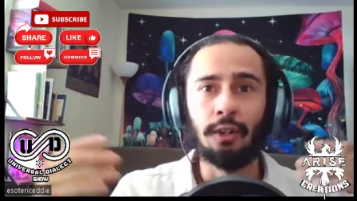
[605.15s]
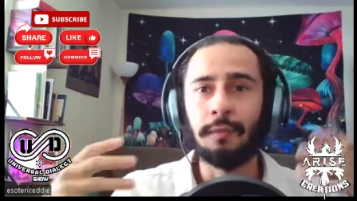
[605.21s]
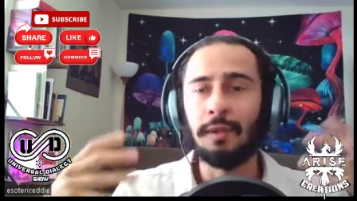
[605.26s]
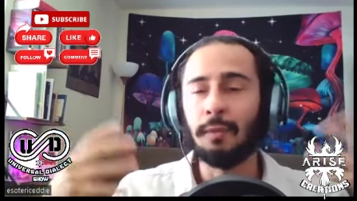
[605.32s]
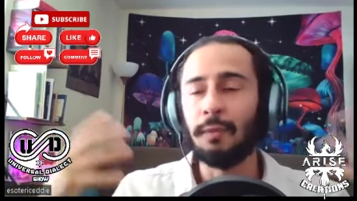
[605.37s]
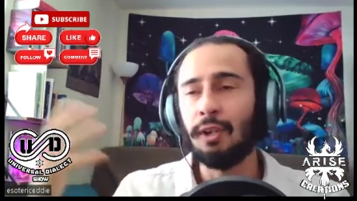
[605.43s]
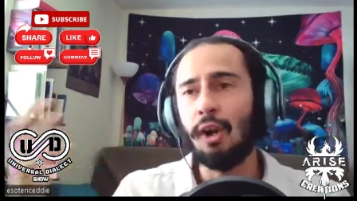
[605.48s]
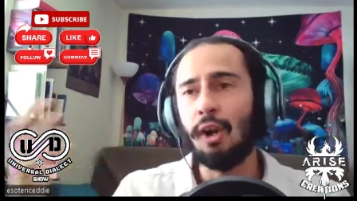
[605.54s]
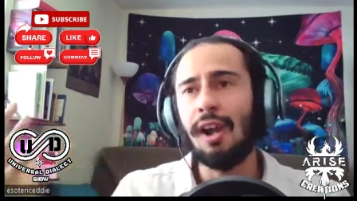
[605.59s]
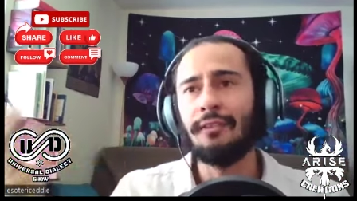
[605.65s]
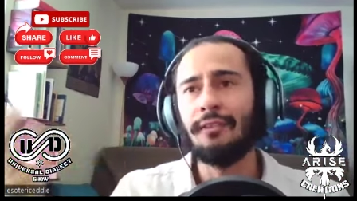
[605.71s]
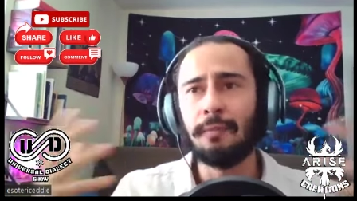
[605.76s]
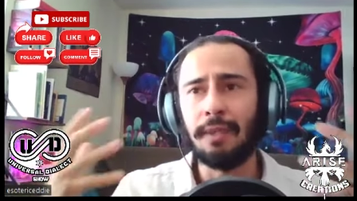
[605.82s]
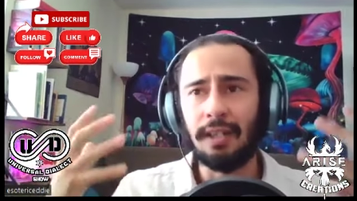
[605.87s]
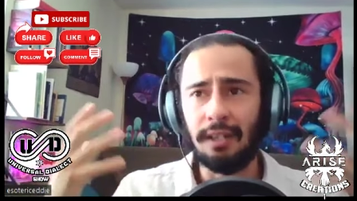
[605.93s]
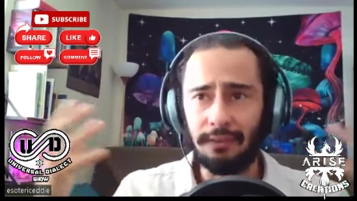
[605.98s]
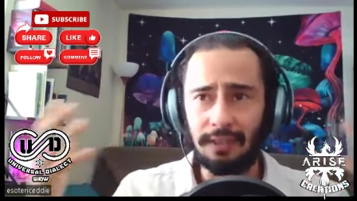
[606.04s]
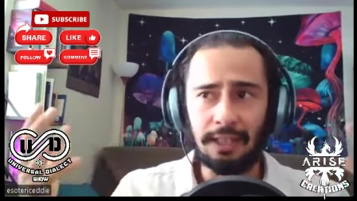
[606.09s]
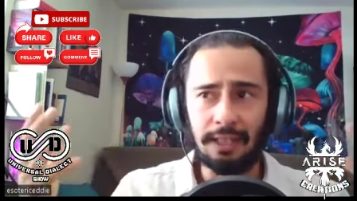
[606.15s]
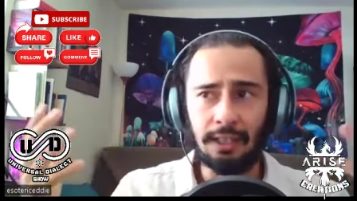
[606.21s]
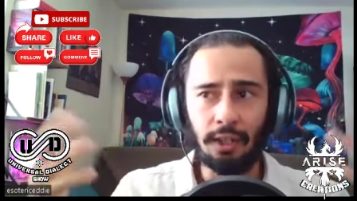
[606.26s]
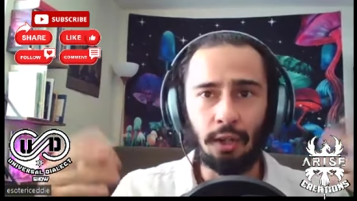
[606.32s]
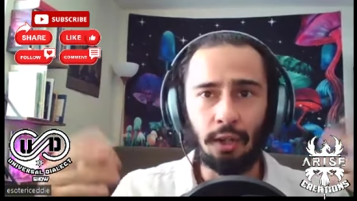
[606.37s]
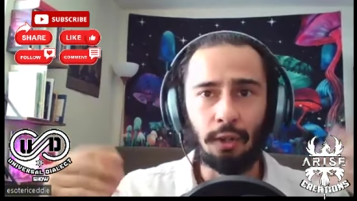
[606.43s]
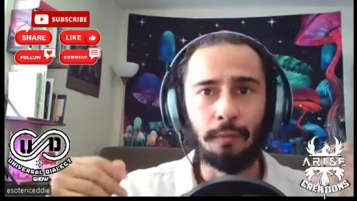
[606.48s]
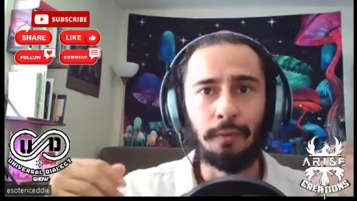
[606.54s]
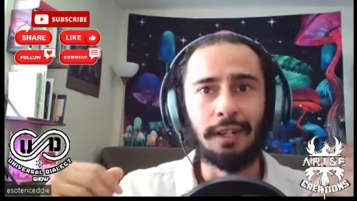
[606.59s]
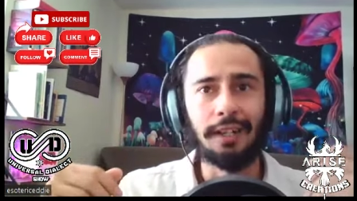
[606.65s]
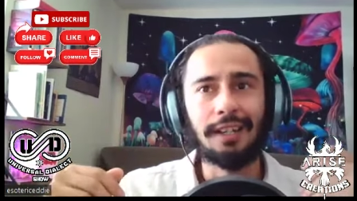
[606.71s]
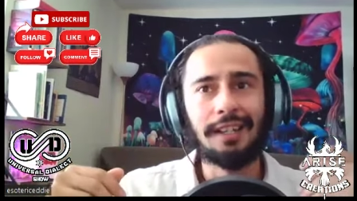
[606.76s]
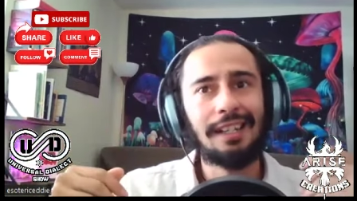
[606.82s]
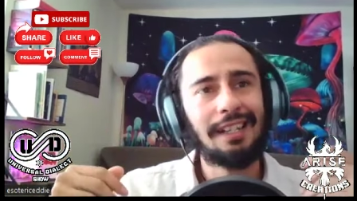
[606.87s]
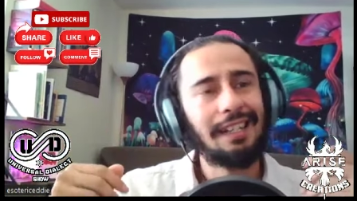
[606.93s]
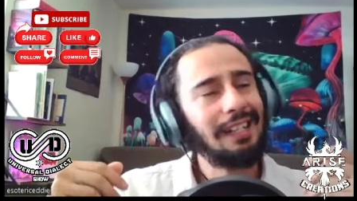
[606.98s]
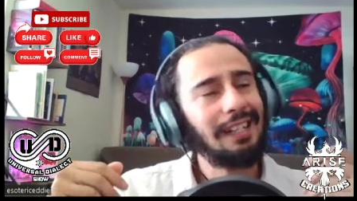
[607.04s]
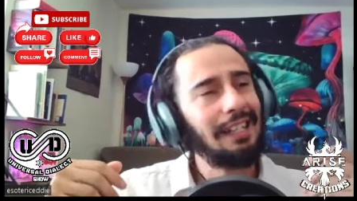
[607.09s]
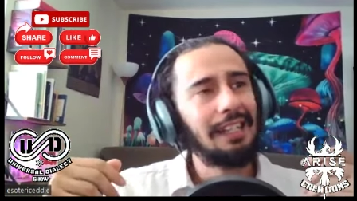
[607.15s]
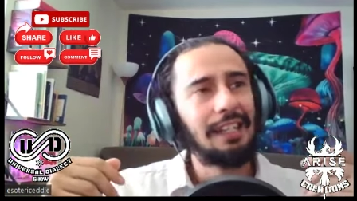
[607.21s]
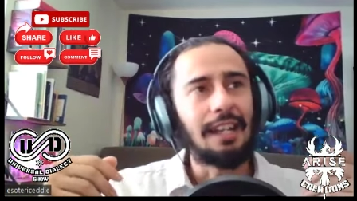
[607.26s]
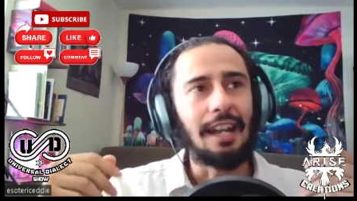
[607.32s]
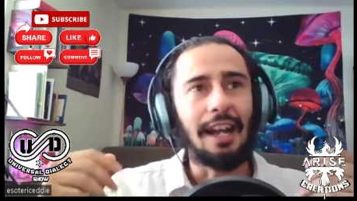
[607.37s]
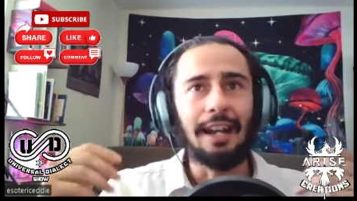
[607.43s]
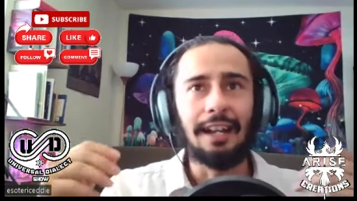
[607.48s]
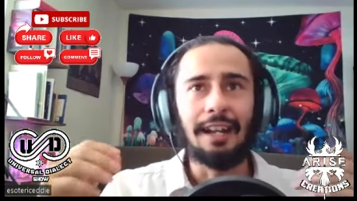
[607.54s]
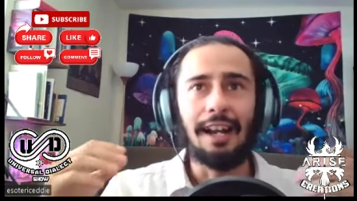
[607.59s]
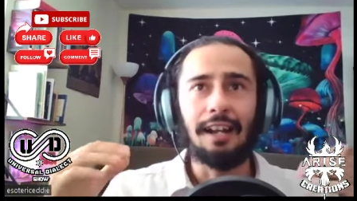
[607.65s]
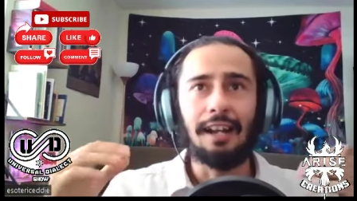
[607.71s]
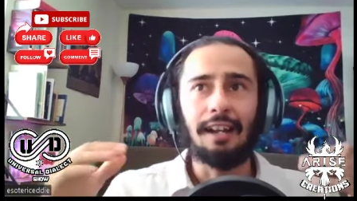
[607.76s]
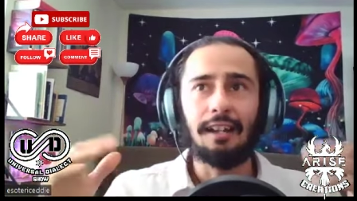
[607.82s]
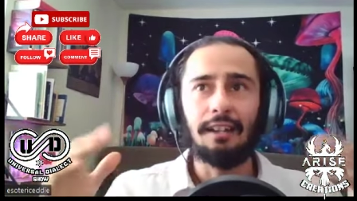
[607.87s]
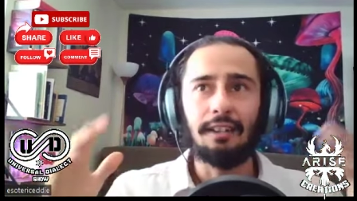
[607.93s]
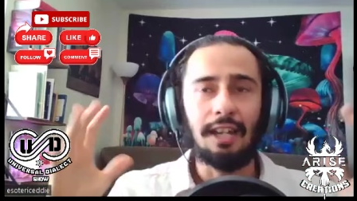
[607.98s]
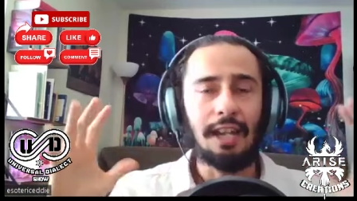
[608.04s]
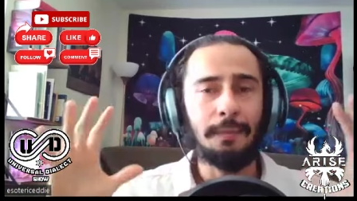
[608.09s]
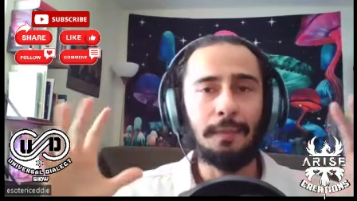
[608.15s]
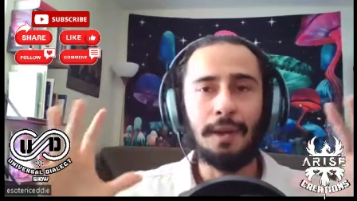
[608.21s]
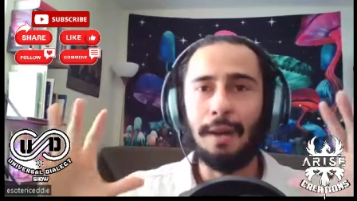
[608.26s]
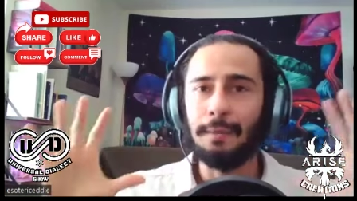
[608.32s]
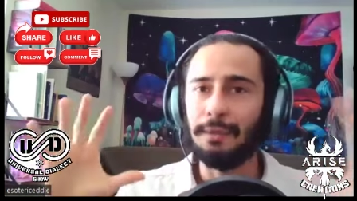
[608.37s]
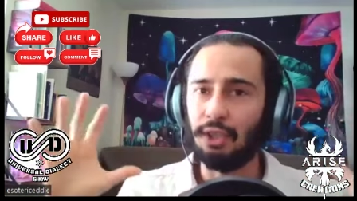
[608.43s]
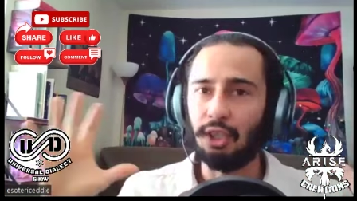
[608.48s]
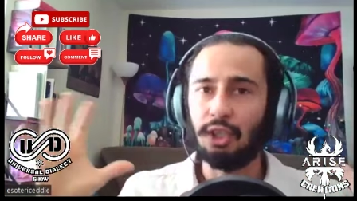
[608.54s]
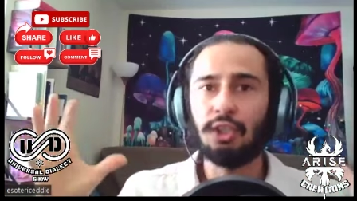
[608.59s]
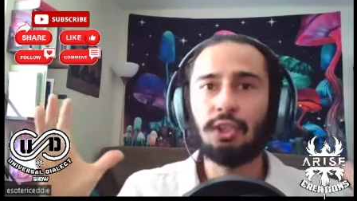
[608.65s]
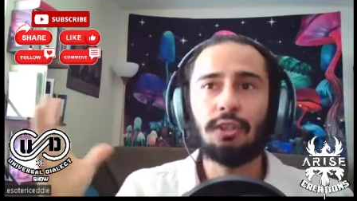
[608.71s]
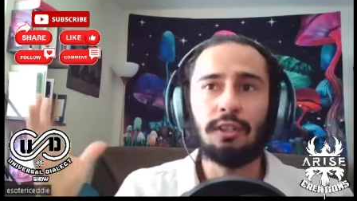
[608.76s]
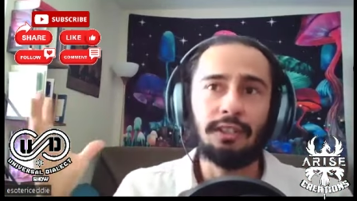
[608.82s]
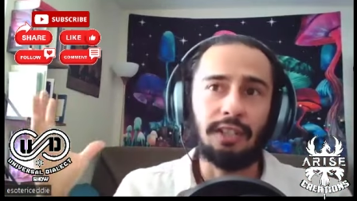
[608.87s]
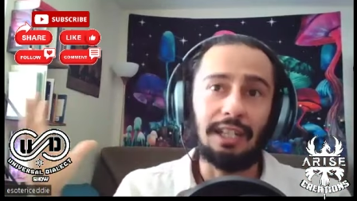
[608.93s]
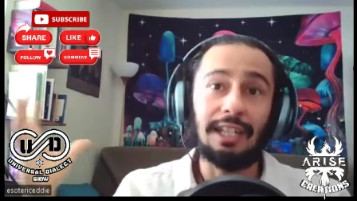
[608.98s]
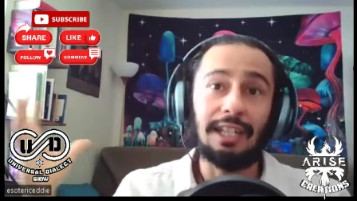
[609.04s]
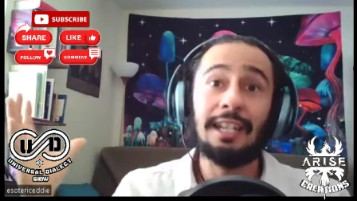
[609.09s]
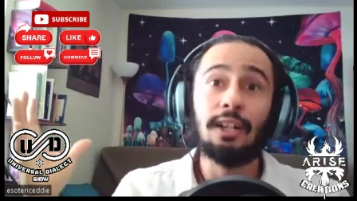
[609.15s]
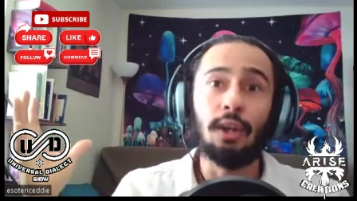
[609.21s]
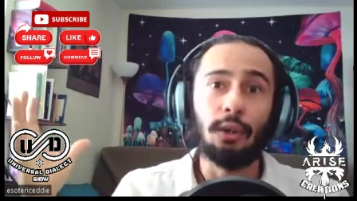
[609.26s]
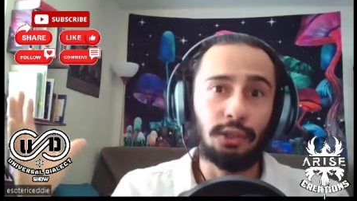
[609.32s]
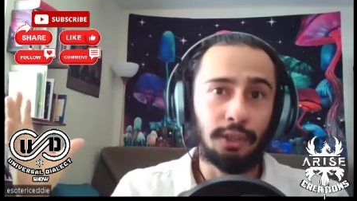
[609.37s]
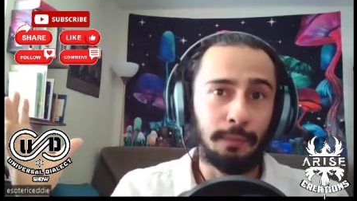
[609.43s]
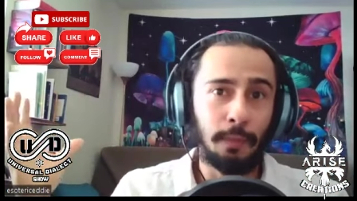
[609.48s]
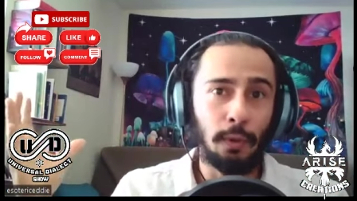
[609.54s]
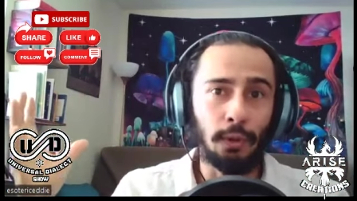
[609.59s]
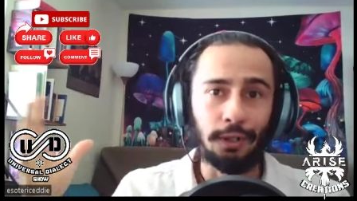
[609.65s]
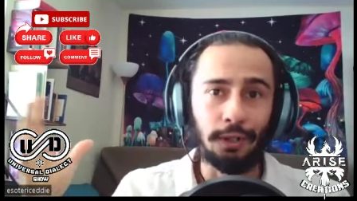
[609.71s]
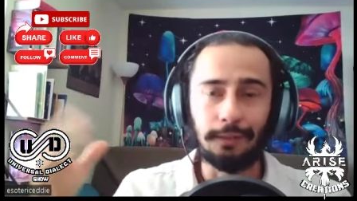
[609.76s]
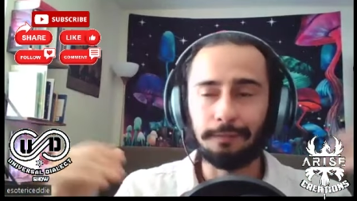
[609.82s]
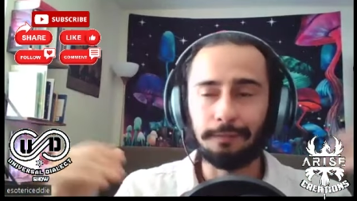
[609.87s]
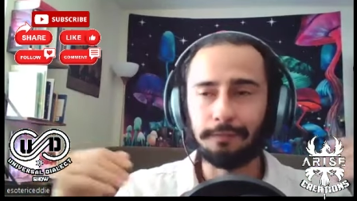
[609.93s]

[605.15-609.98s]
I mean, we all have a bit of ego, but I, I hip hop is a it's an ego sport.